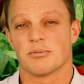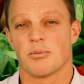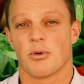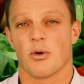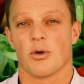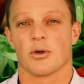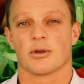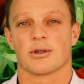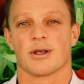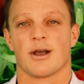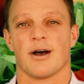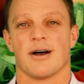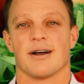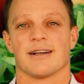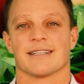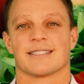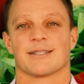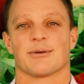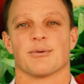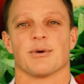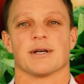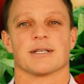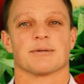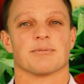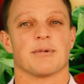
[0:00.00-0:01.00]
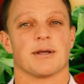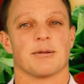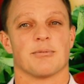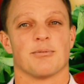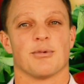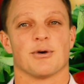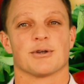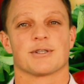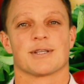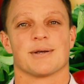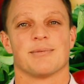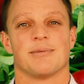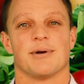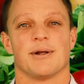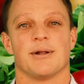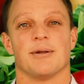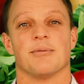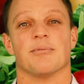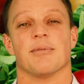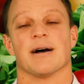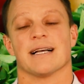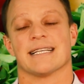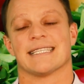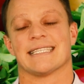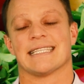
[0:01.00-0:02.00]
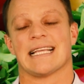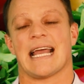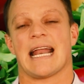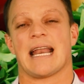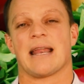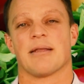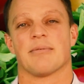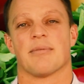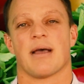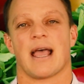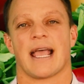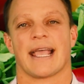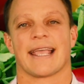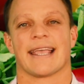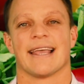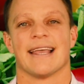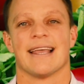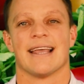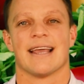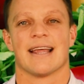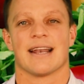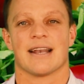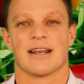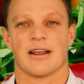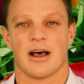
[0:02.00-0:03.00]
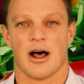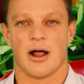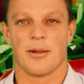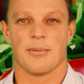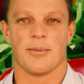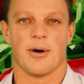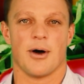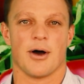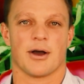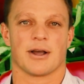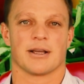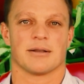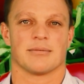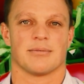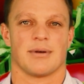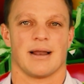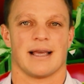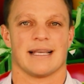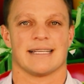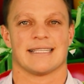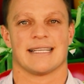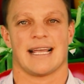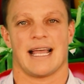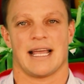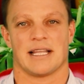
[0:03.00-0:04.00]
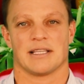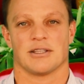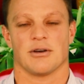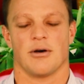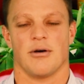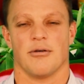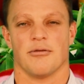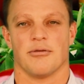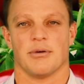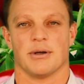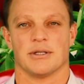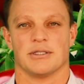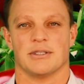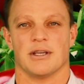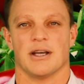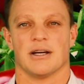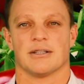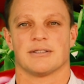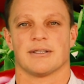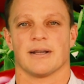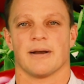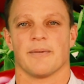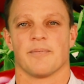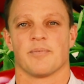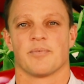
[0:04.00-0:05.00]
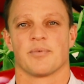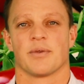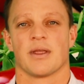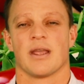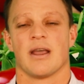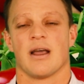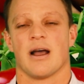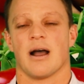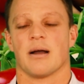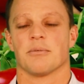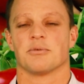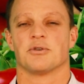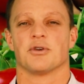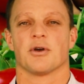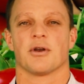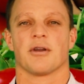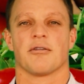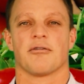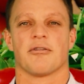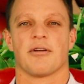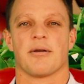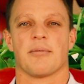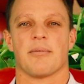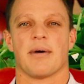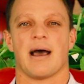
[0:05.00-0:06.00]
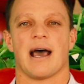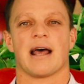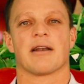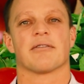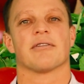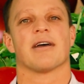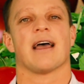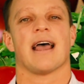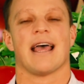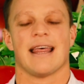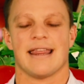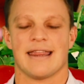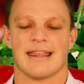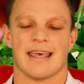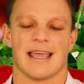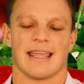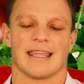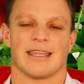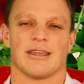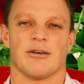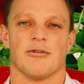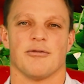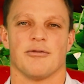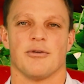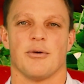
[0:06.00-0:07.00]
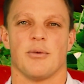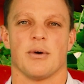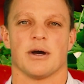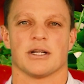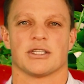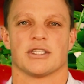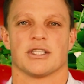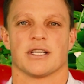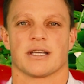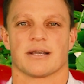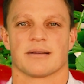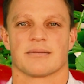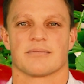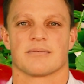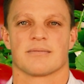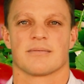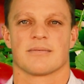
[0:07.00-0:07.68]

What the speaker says: broadcast was made possible by Standard Bank, Nile Marketplace and Halfway Toyota. I'm Johnny van der Merwe and thank you for watching.